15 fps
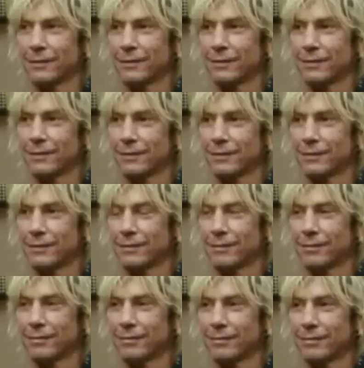
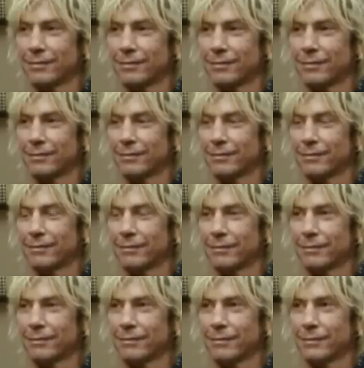
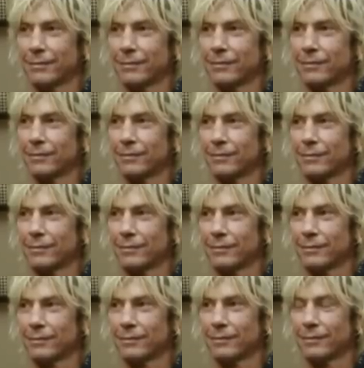
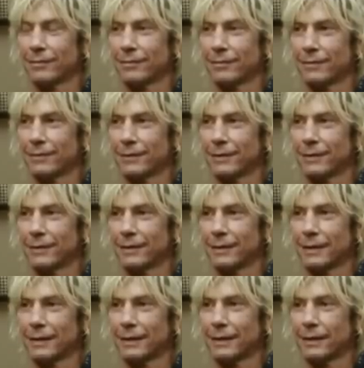
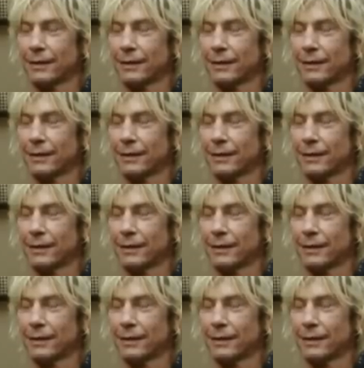[no speech]